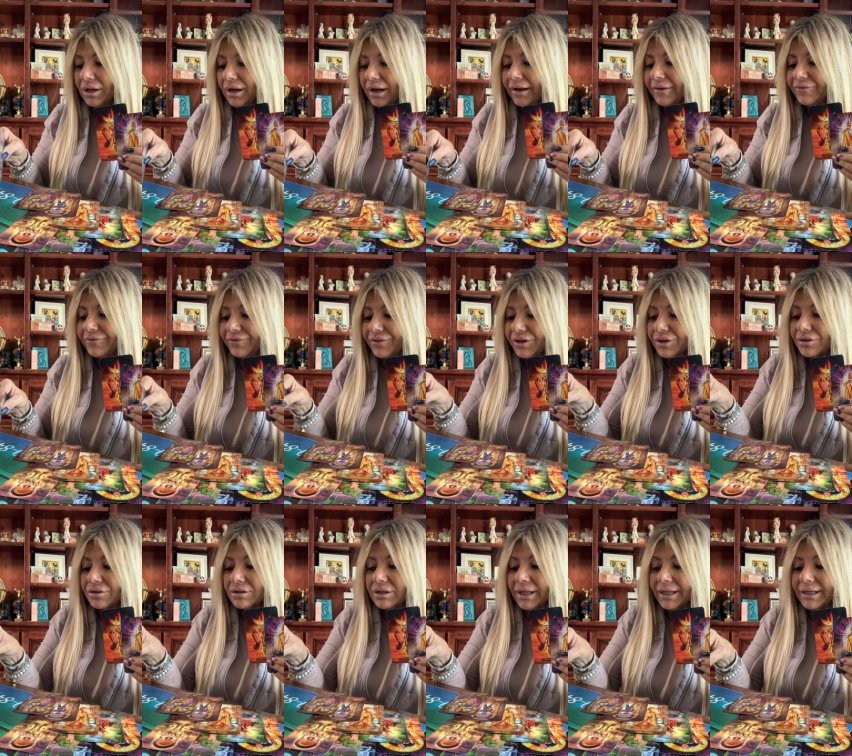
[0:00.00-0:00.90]
I
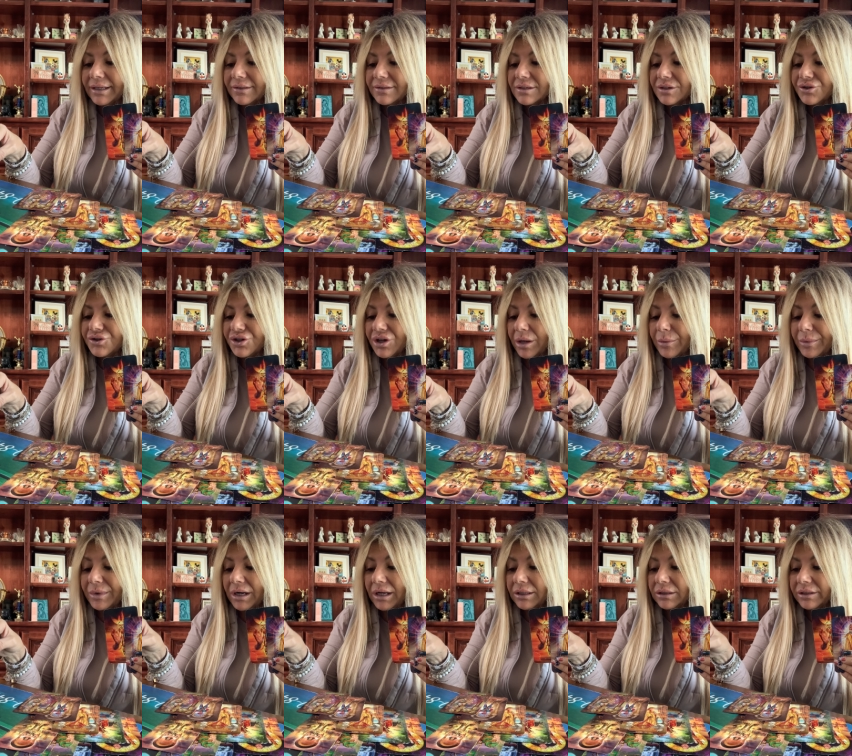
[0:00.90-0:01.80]
feel like it's a
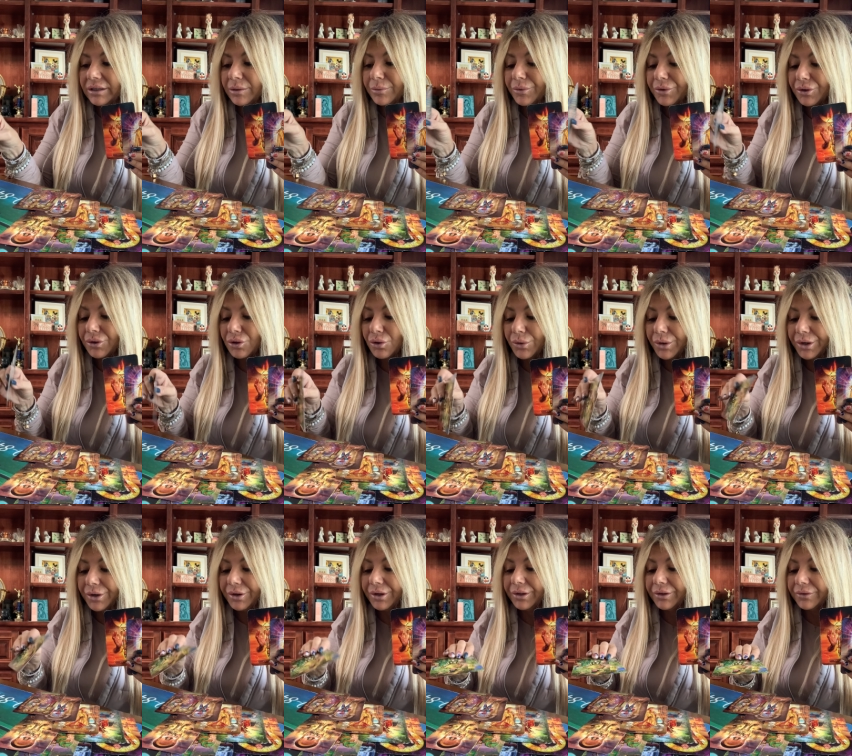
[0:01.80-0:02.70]
Gemini, Libra,
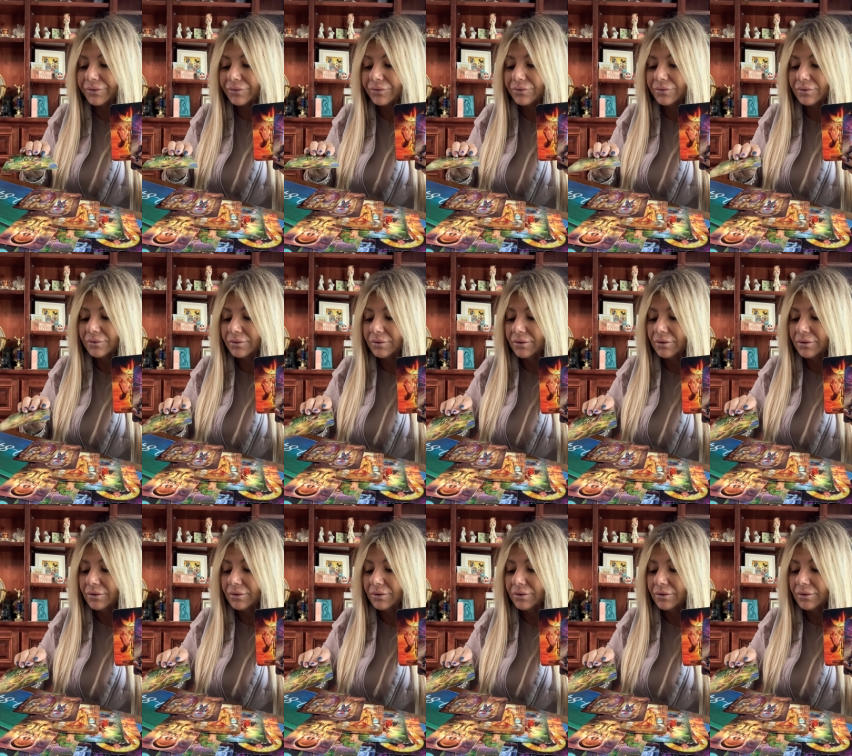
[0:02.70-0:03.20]
Aquarius.